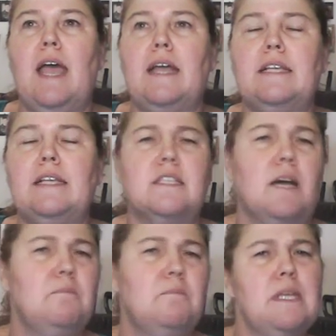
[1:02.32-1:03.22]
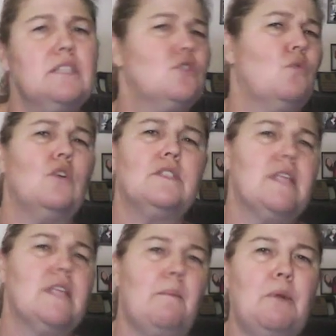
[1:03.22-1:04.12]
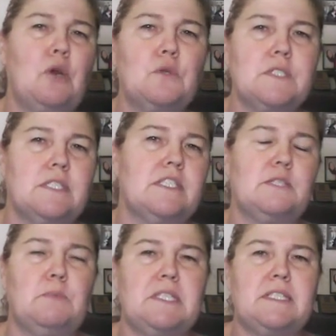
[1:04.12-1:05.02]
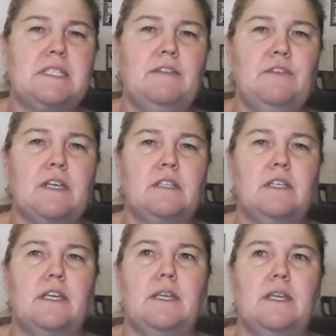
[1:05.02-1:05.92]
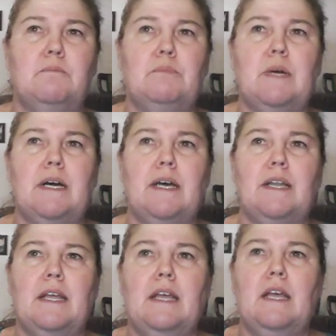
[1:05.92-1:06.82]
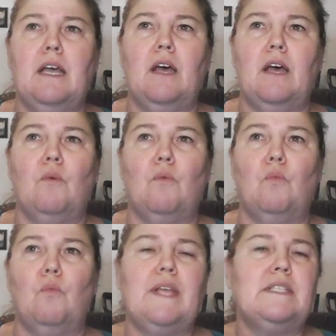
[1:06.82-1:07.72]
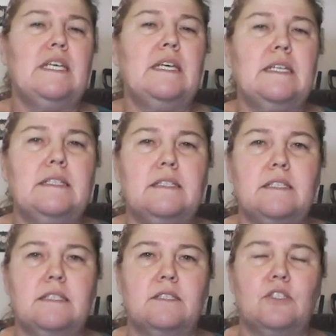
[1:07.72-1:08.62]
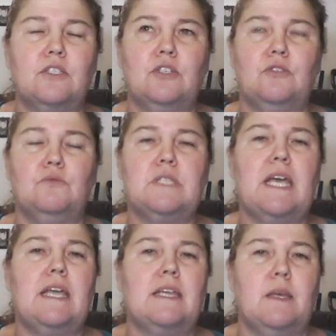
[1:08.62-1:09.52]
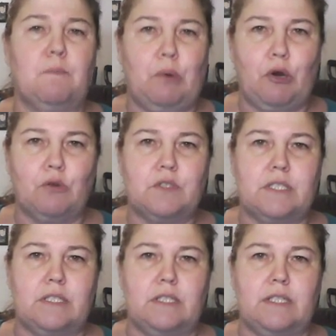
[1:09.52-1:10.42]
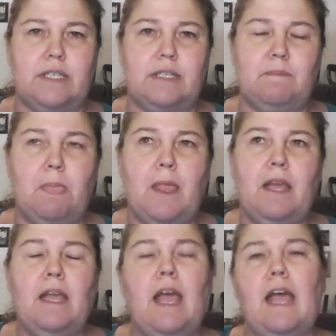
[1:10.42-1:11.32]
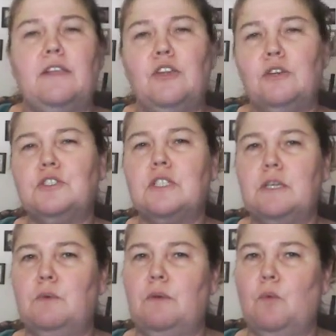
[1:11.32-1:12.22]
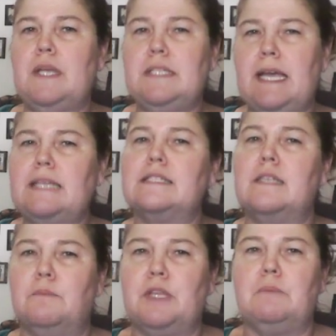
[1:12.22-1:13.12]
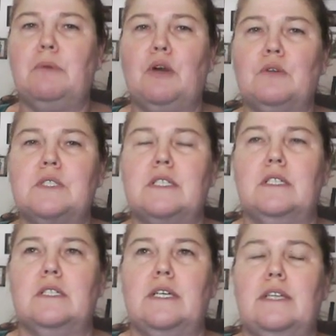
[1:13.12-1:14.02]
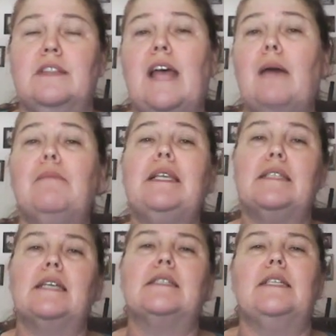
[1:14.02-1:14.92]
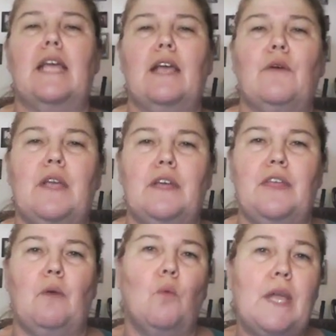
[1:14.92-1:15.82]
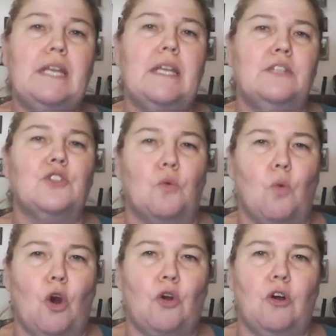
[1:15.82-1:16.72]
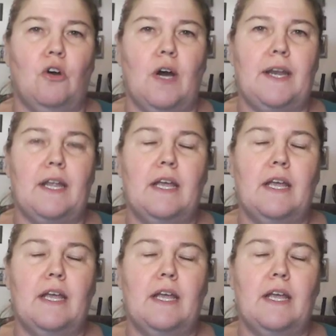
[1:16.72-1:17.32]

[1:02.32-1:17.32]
and it's not meant towards that person specifically, but we tend to take it personally. And usually when we take something personally, that means that's an area that we need to work on.